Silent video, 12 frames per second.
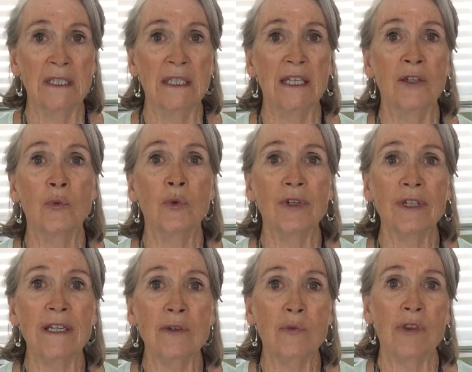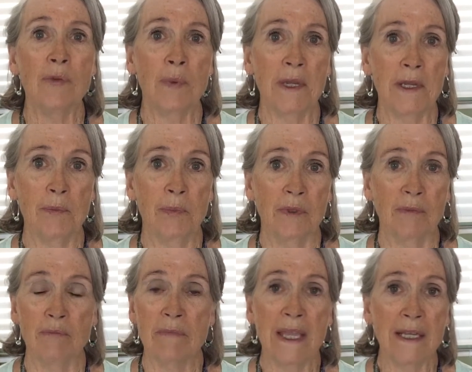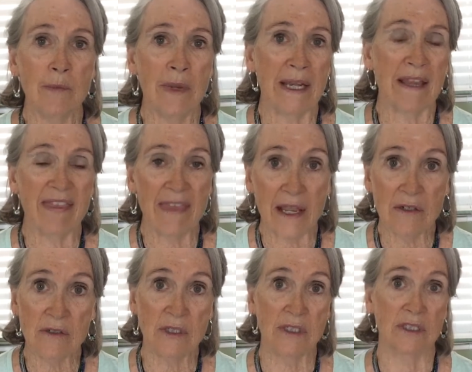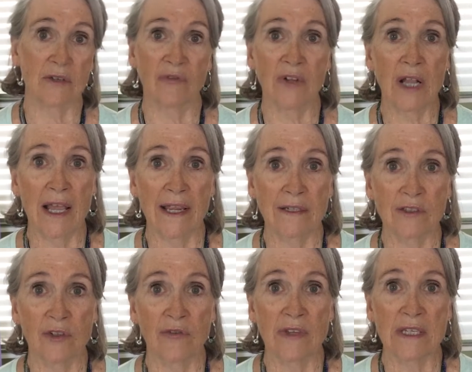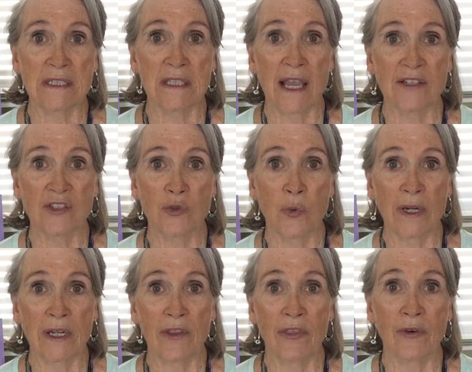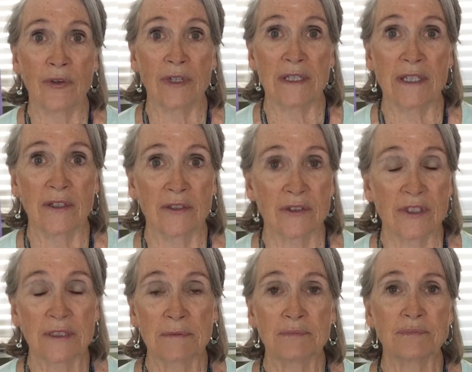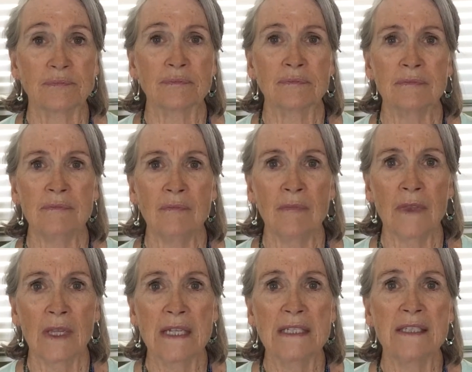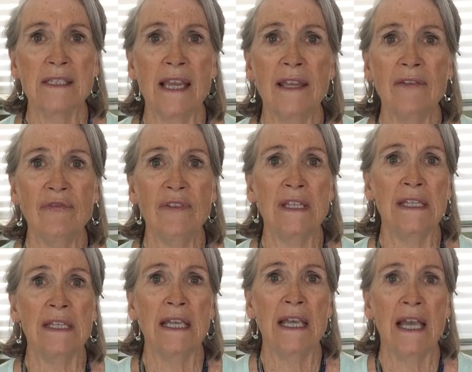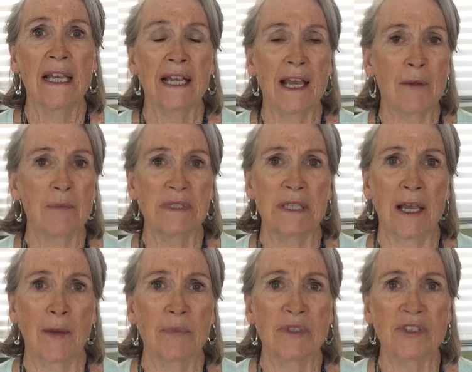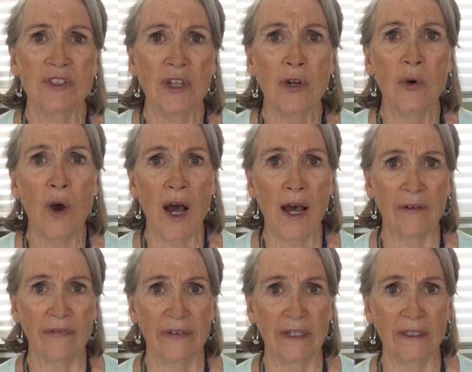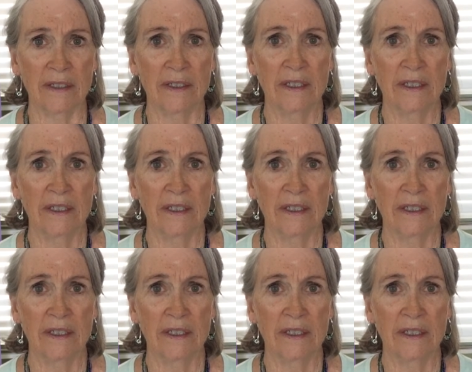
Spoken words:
In working with people, many thousands of clients over these last 20, 30 years, safety comes up so often.